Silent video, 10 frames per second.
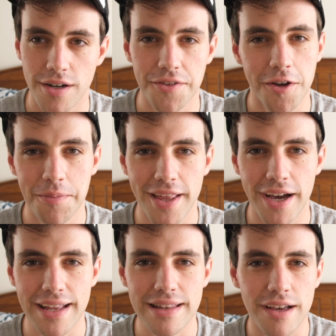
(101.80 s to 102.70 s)
On top of
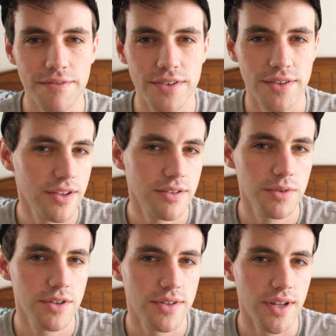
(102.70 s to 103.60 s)
that, I'd love to see some
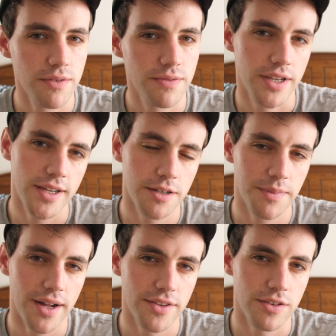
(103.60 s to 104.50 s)
new stuff for Kingdom
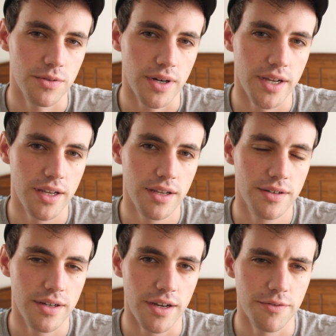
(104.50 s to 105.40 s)
Hearts 3.
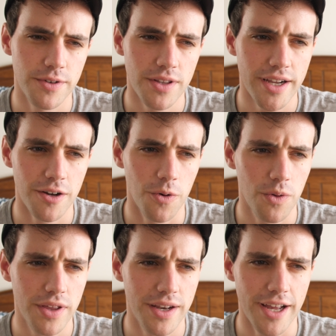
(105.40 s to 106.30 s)
I feel like
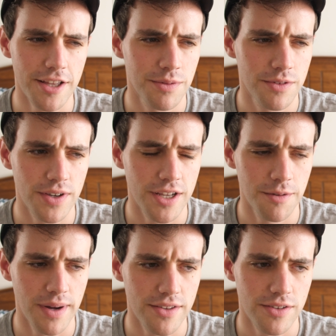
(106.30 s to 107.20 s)
all the announcements for
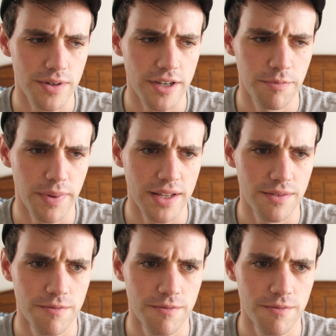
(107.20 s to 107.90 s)
Kingdom Hearts 3 have been